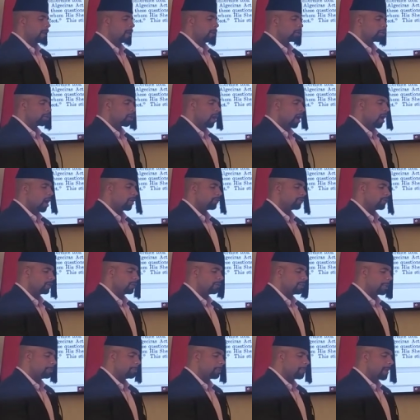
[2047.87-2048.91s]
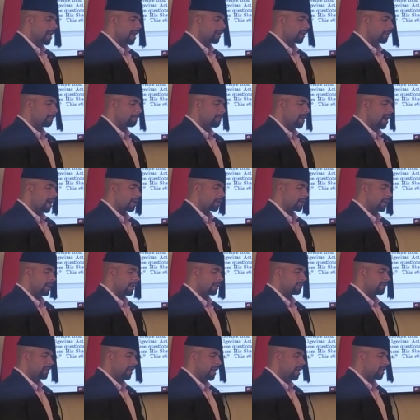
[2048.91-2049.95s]
charged the diplomatic body
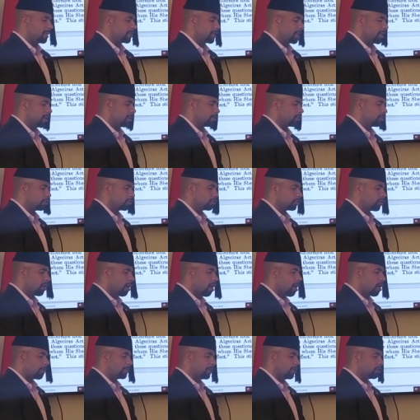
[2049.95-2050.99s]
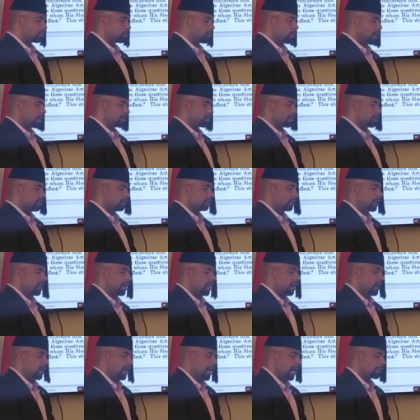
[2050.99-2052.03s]
at Tangier to solve these questions
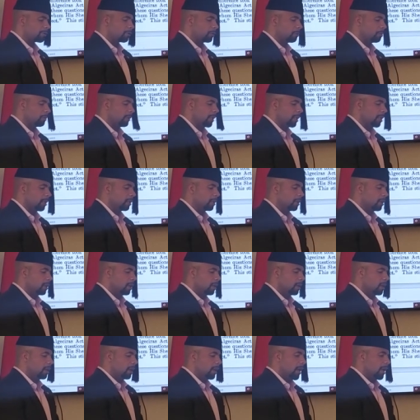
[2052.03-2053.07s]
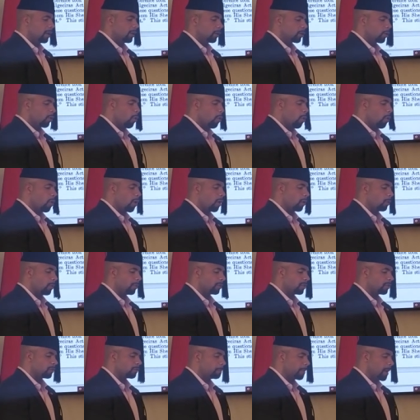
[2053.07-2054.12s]
equitably in accord
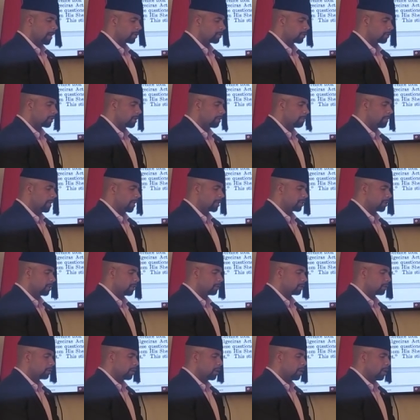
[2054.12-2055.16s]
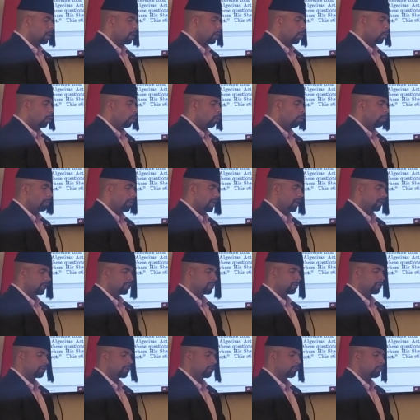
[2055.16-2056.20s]
with the special commissions whom
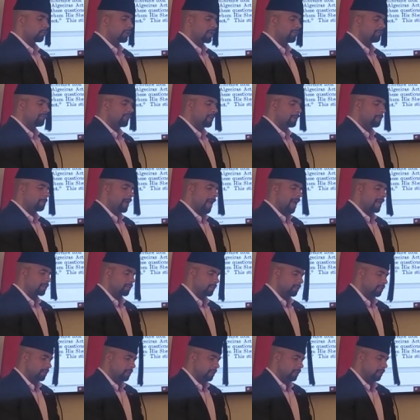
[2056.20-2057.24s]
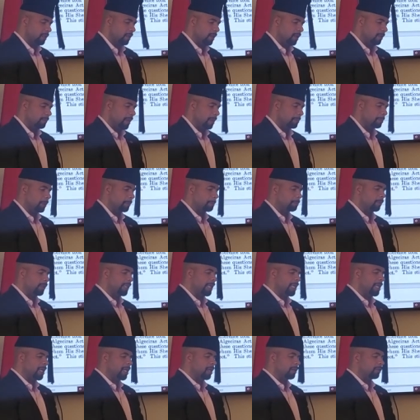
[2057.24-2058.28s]
His Sharifan Majesty may be
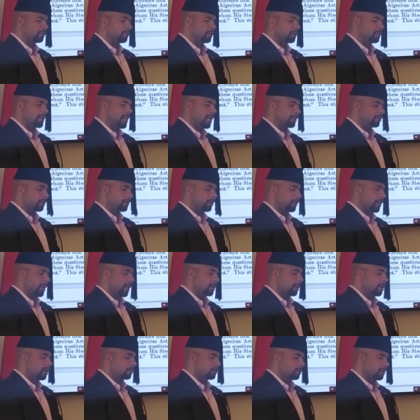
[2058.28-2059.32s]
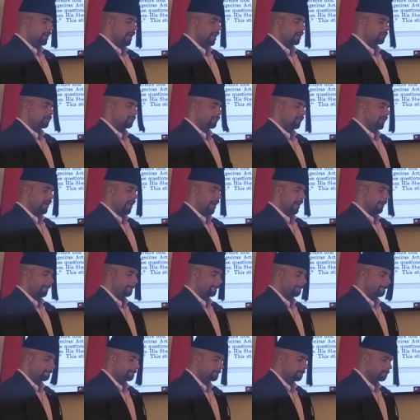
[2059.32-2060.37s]
pleased to designate to that effect.
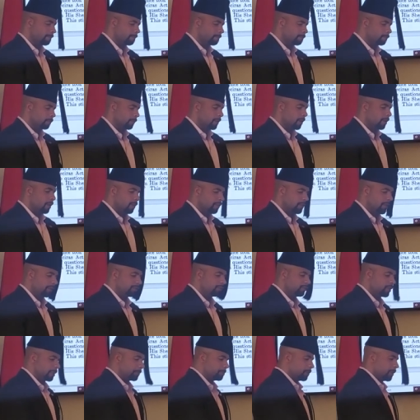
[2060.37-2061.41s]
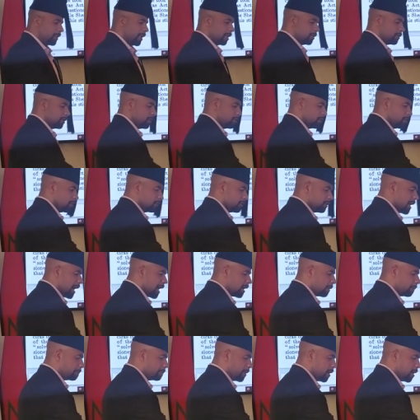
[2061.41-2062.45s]
This stipulation does
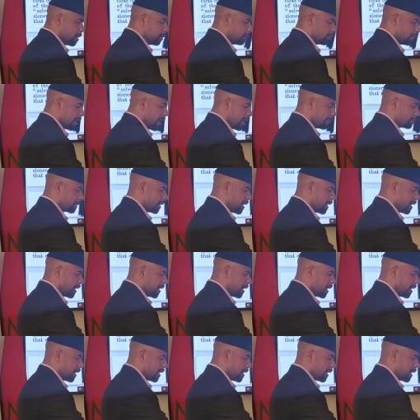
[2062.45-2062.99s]
not appear to have